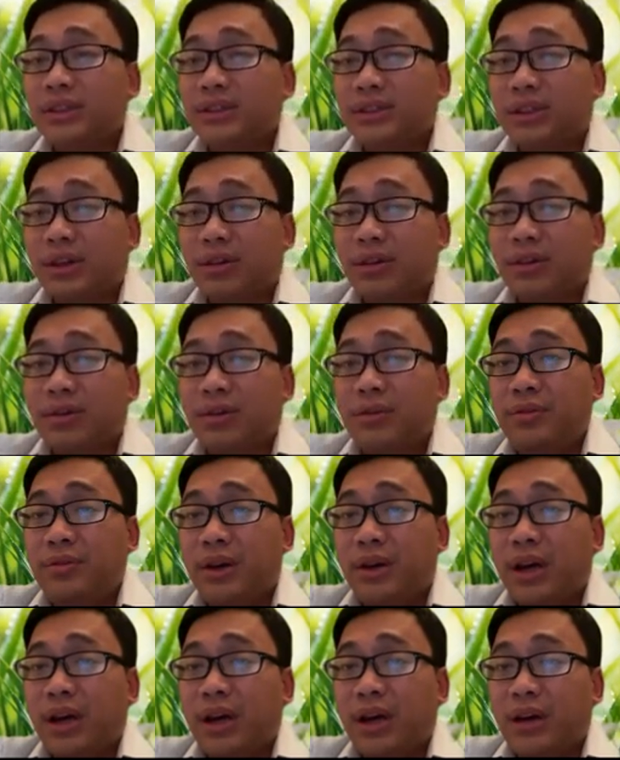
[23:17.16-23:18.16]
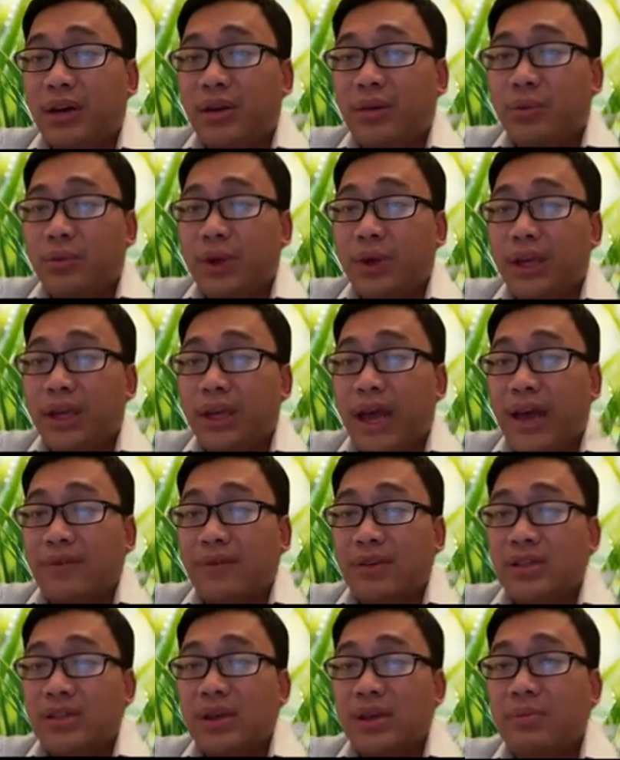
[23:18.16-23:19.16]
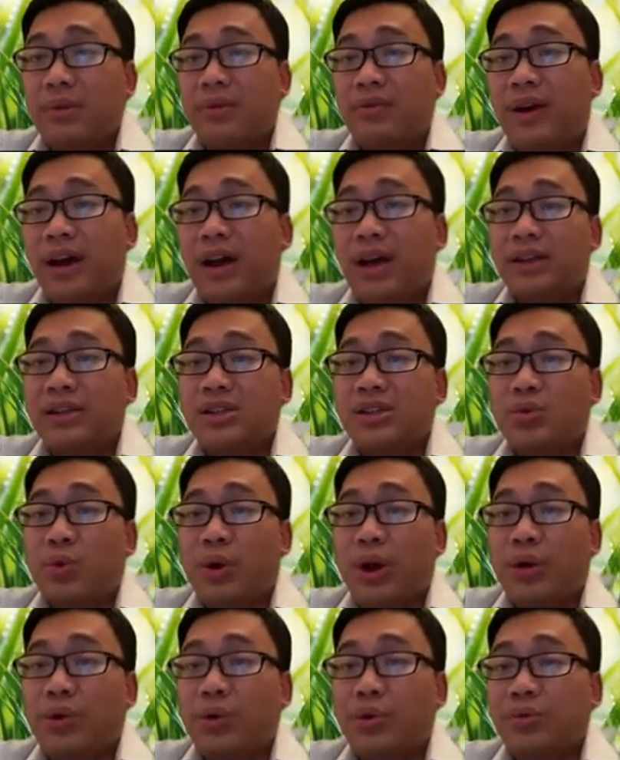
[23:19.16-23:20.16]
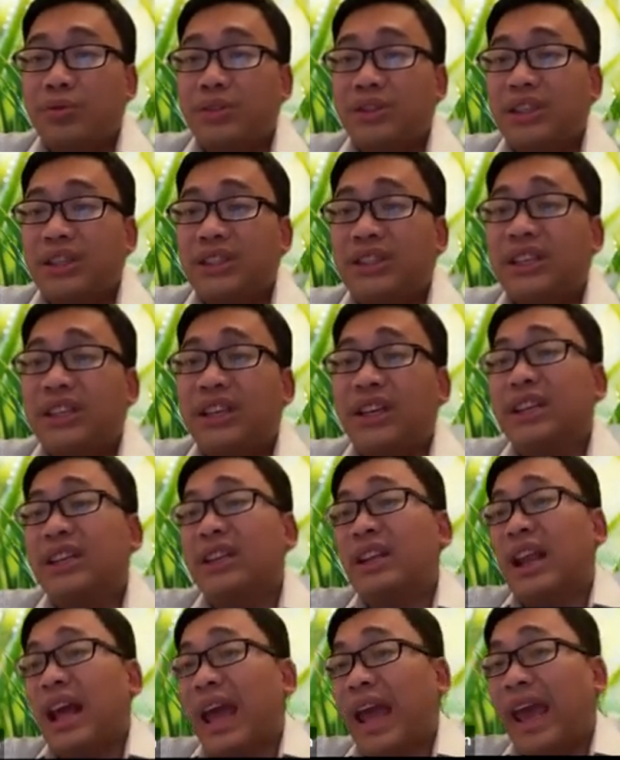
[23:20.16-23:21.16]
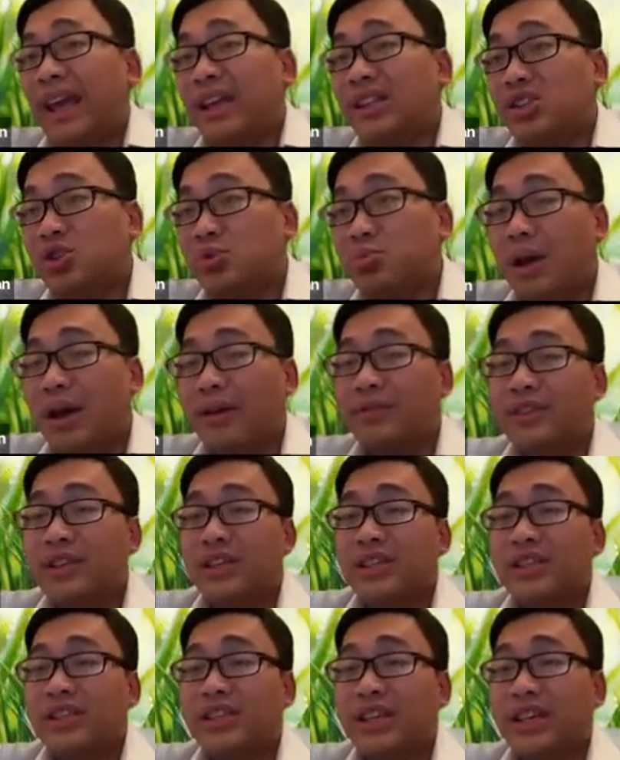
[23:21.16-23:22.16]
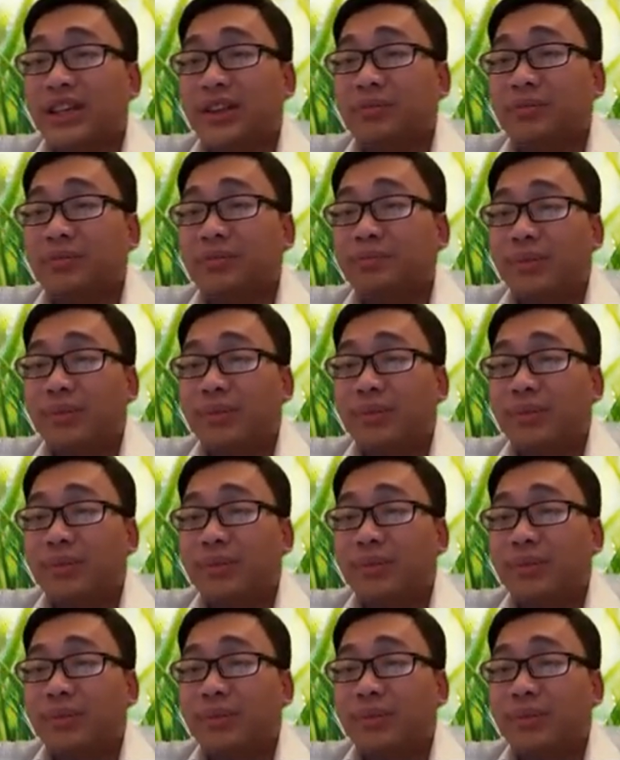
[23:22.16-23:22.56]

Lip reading: So we have to simplify in square root 16a to the power 16.